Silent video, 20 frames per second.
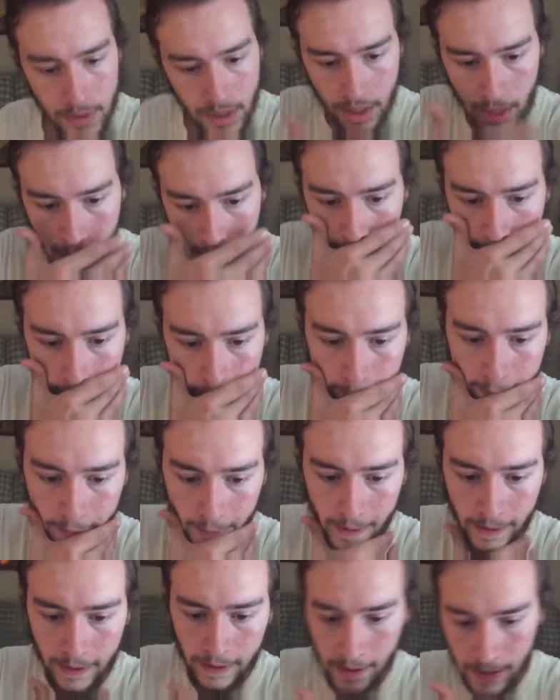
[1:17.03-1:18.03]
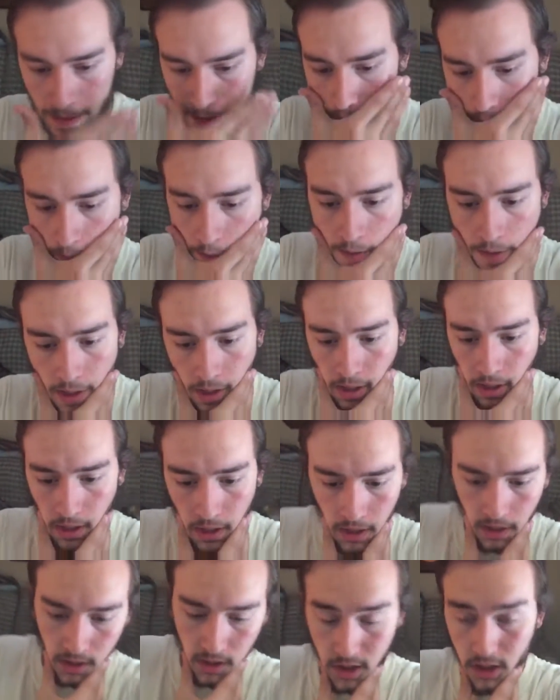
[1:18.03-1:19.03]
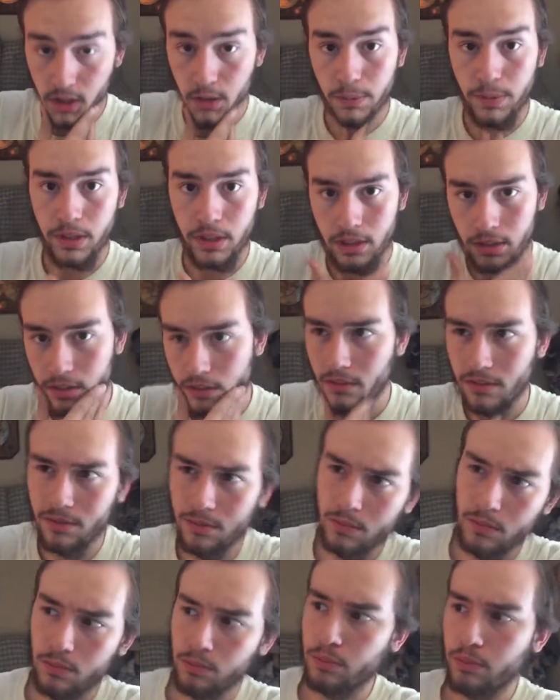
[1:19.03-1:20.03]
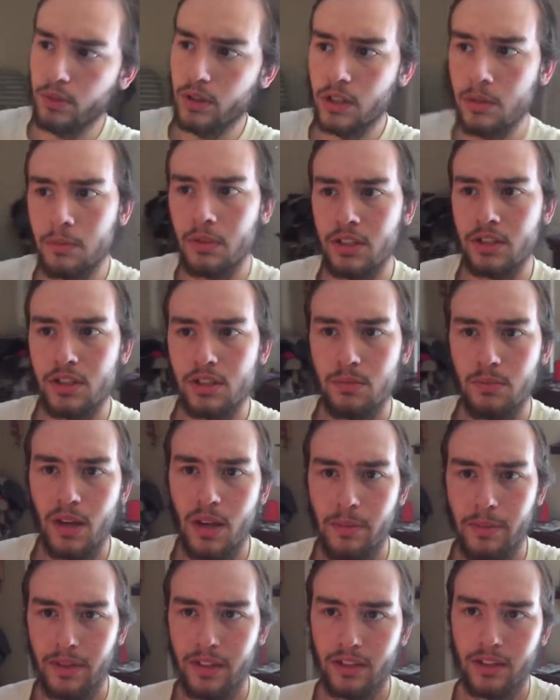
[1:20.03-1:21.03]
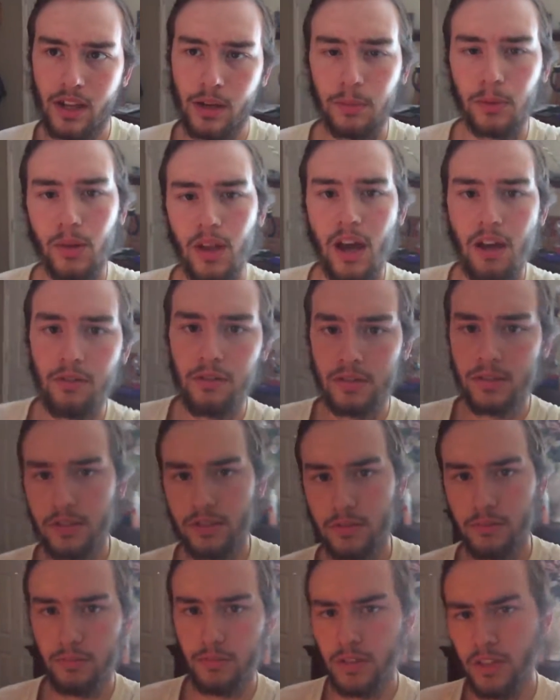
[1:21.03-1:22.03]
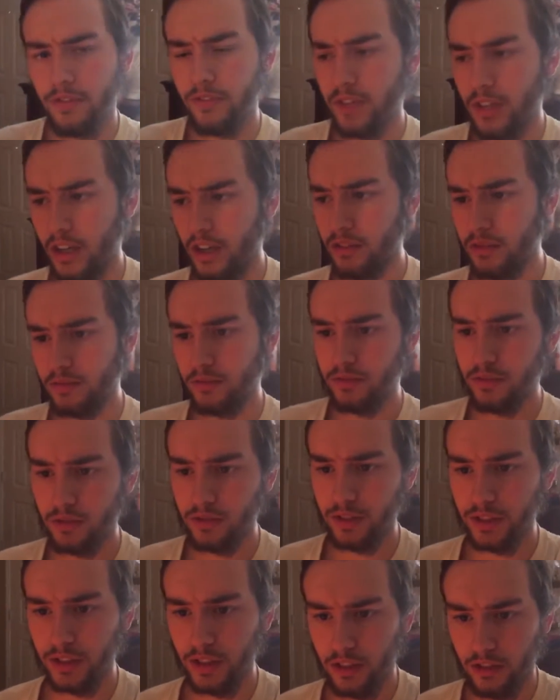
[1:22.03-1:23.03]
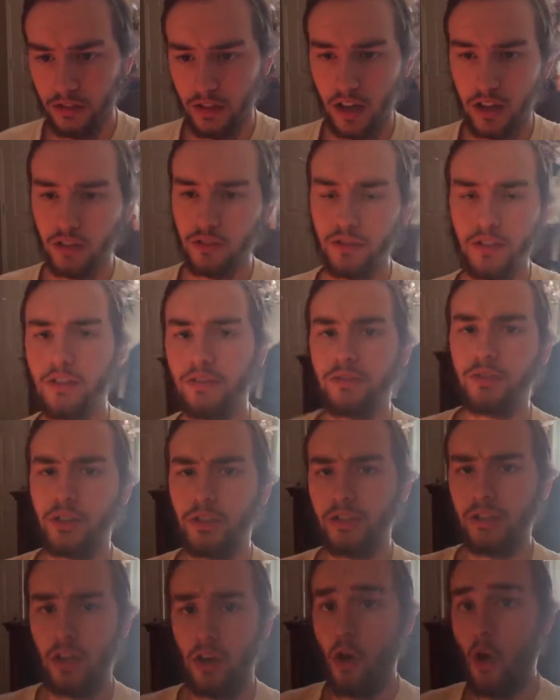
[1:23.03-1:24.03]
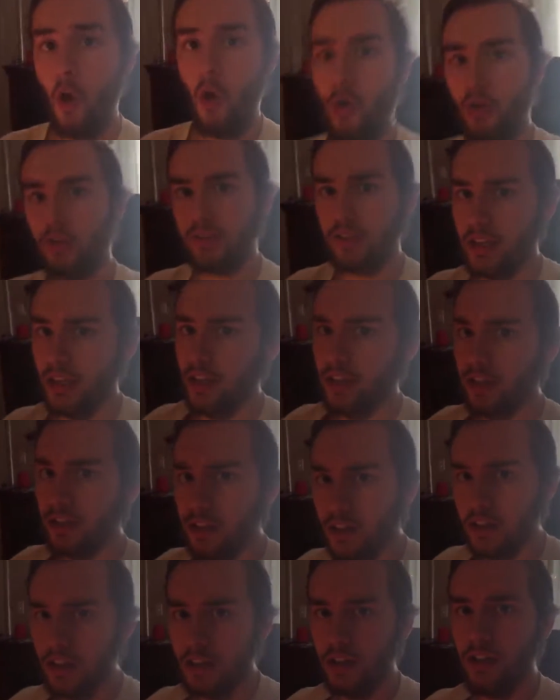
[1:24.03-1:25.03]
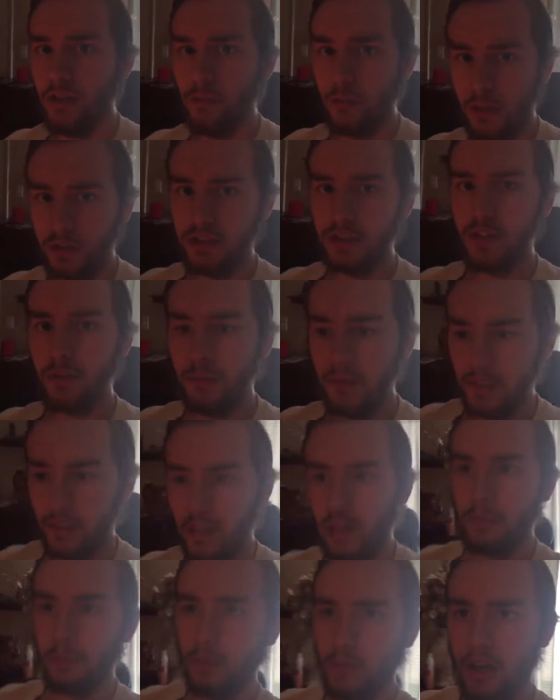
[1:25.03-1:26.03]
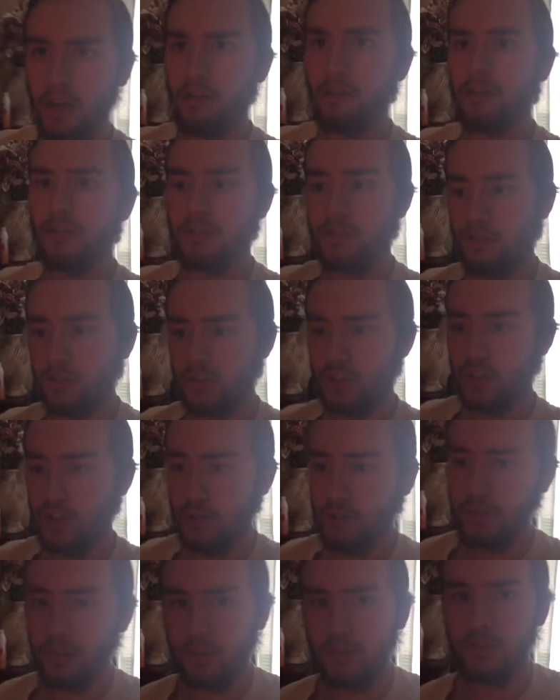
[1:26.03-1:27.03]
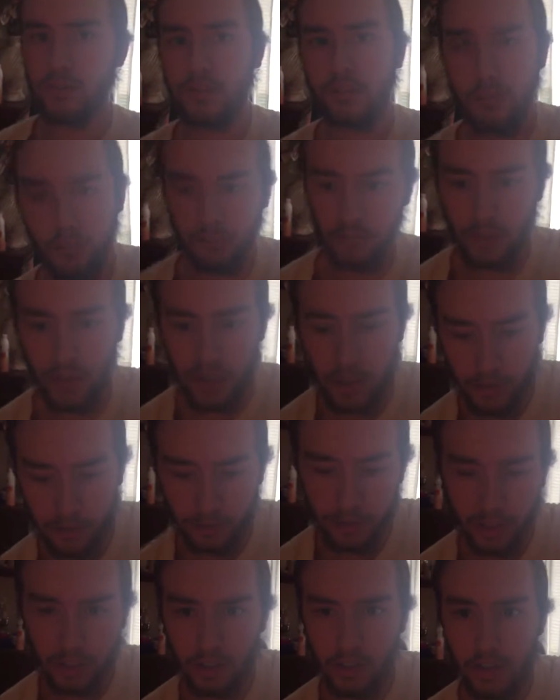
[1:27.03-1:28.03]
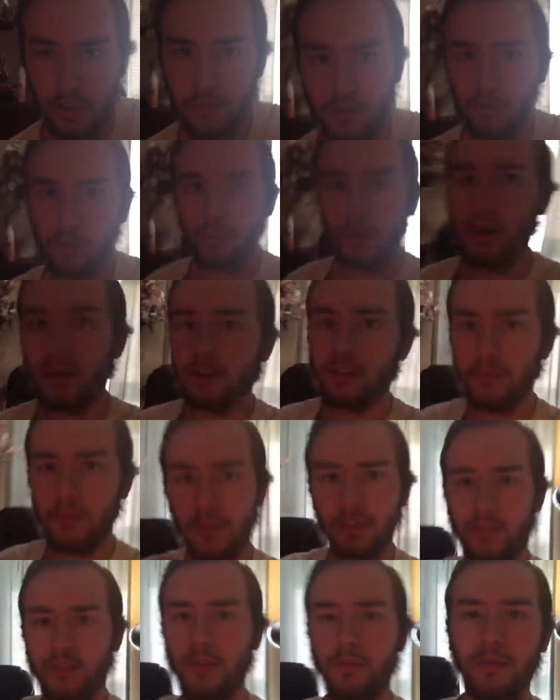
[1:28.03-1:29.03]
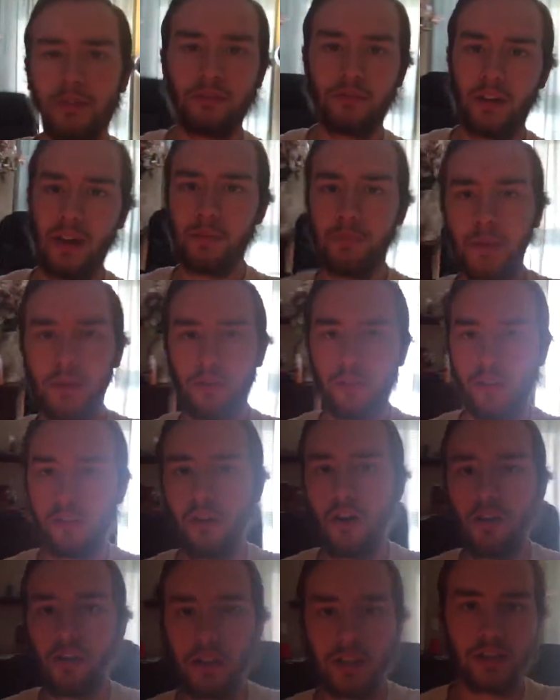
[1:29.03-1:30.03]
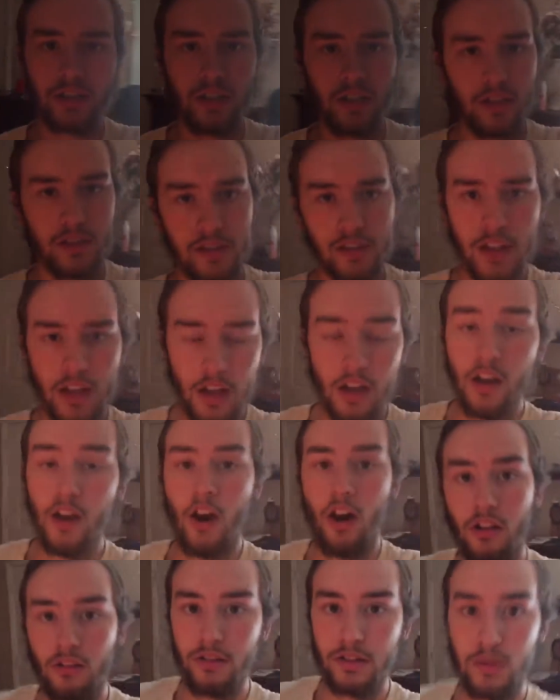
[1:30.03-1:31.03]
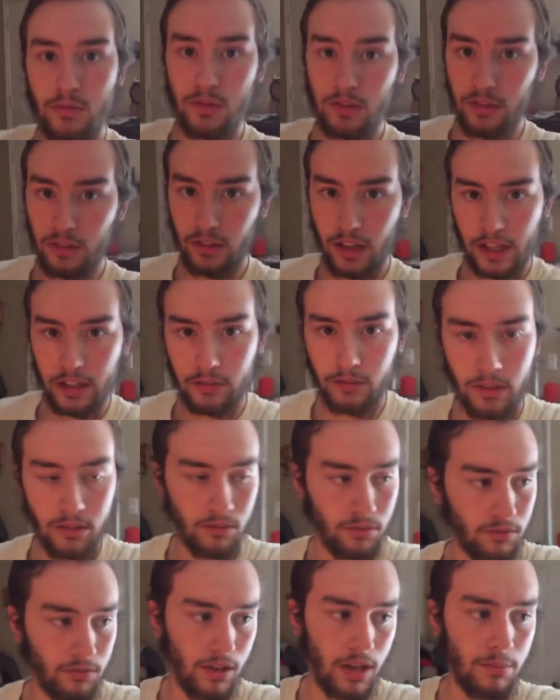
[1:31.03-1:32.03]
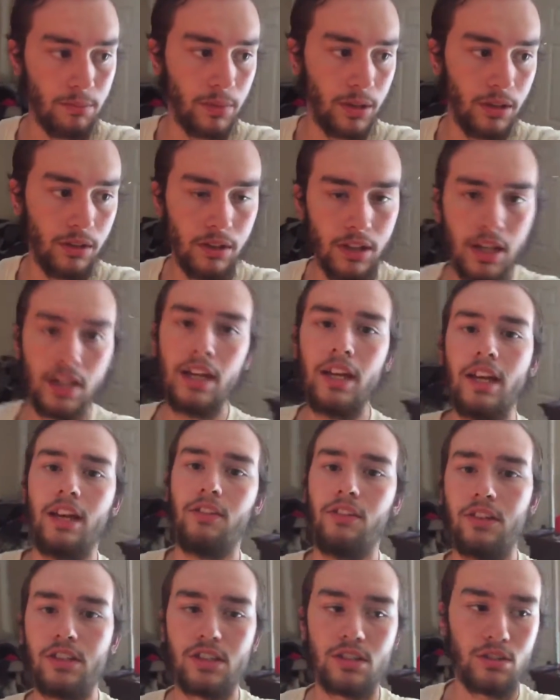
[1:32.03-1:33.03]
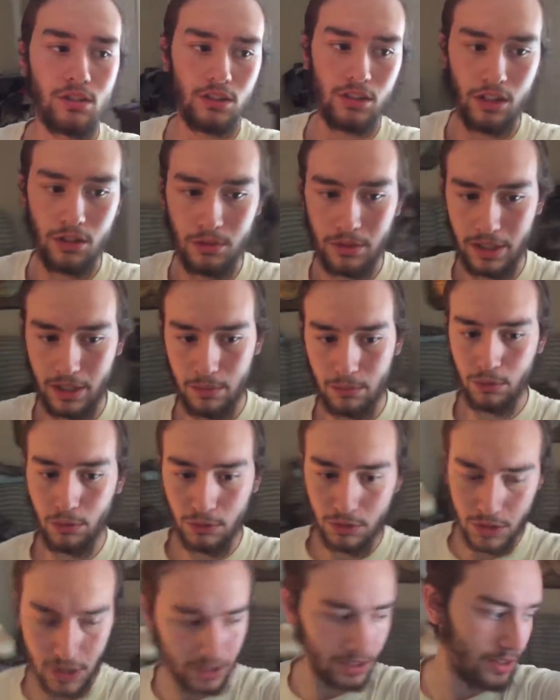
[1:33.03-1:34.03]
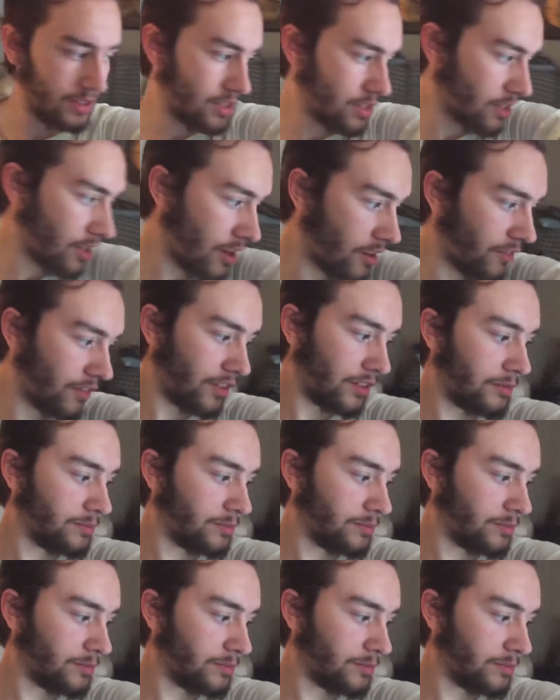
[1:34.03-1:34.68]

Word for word: And uh, it's going to be pretty much maybe a couple hours, if not, you know, I don't know if we're doing it all day but it's going to be a couple hours of streaming some video games. We're probably going to be streaming Rainbow the longest because all of us really like Rainbow, unless, you know, we get bullshit and stuff.